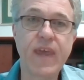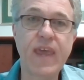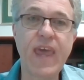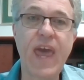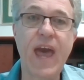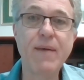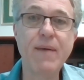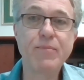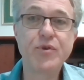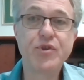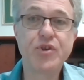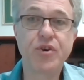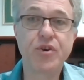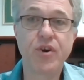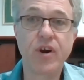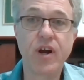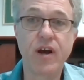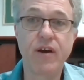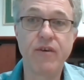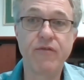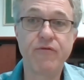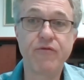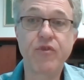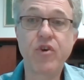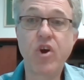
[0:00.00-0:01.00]
capture
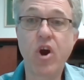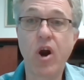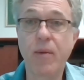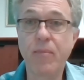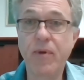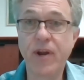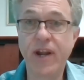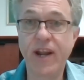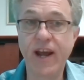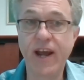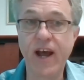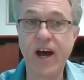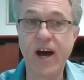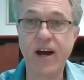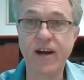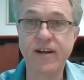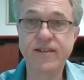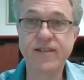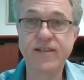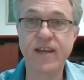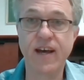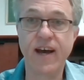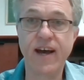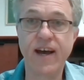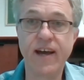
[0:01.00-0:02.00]
of carbon
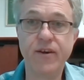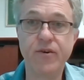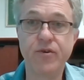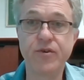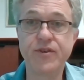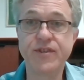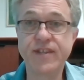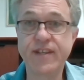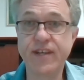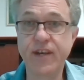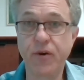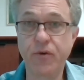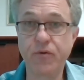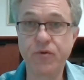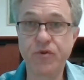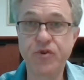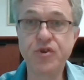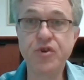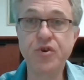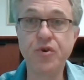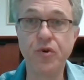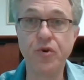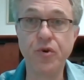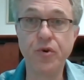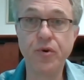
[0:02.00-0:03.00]
dioxide, or
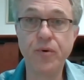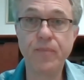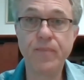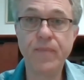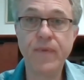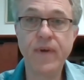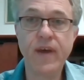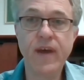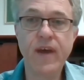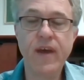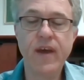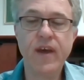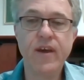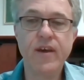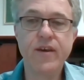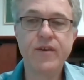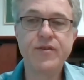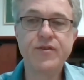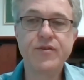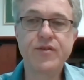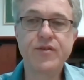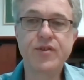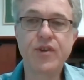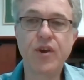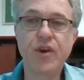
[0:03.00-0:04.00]
CO2.
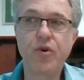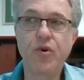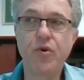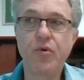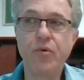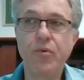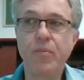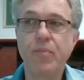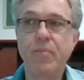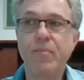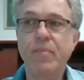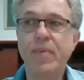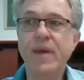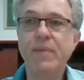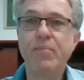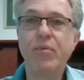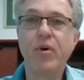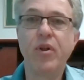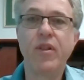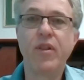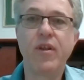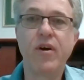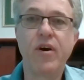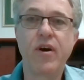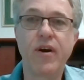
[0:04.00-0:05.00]
So
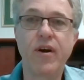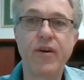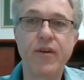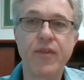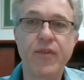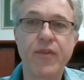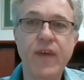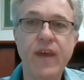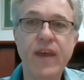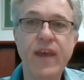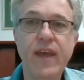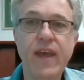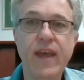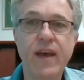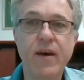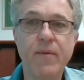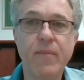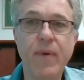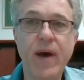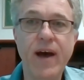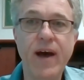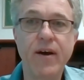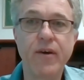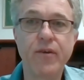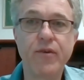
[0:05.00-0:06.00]
people are thinking
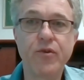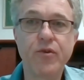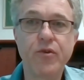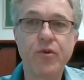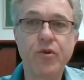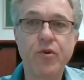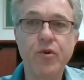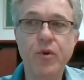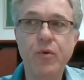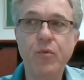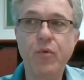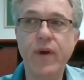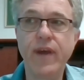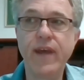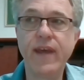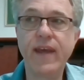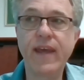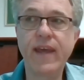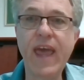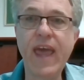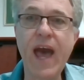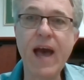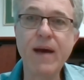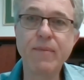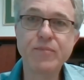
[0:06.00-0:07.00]
about, could we
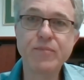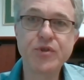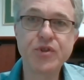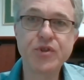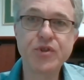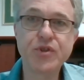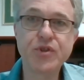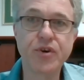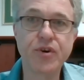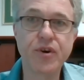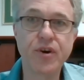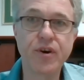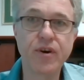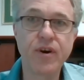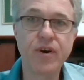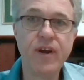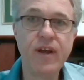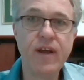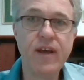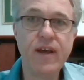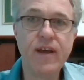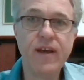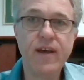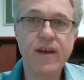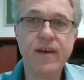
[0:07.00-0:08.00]
capture
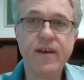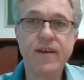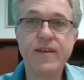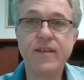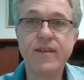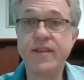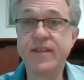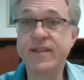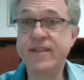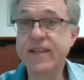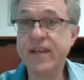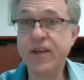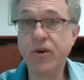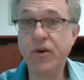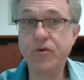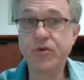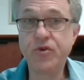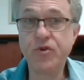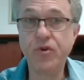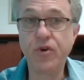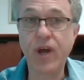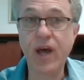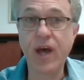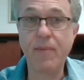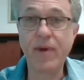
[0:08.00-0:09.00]
the
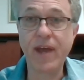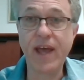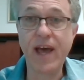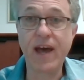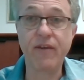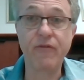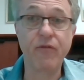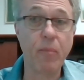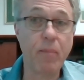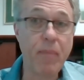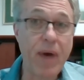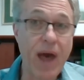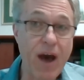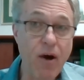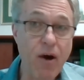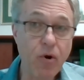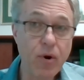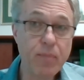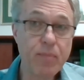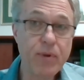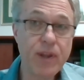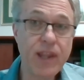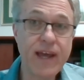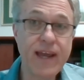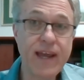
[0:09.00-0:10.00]
CO2 coming out of a
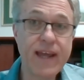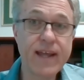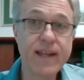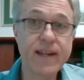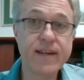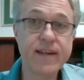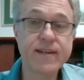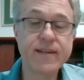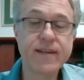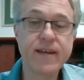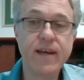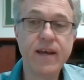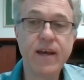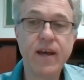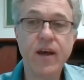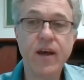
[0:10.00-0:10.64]
power plant,